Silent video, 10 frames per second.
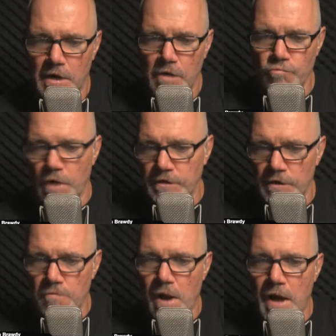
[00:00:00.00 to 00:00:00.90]
running
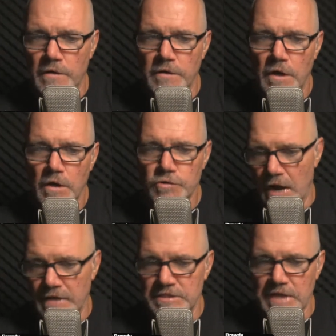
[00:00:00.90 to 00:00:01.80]
around
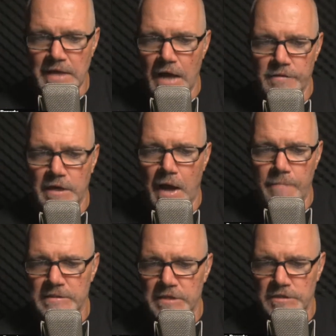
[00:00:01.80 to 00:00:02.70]
trying to take out the
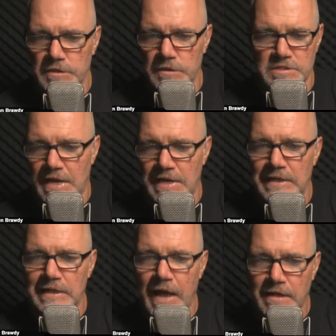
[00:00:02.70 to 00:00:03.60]
competition because they
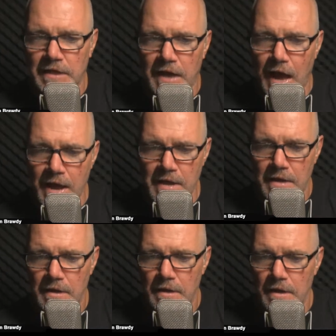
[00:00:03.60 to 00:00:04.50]
didn't like the guy?
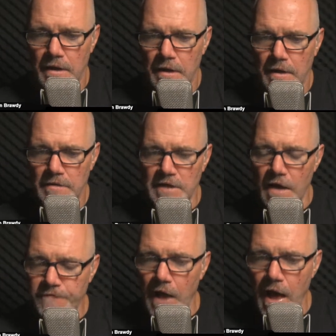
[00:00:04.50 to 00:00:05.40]

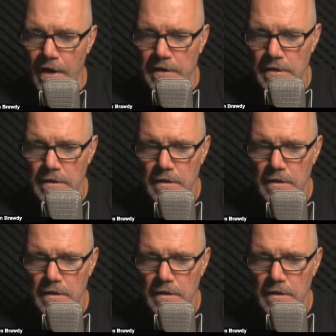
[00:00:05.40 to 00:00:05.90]
Tough luck.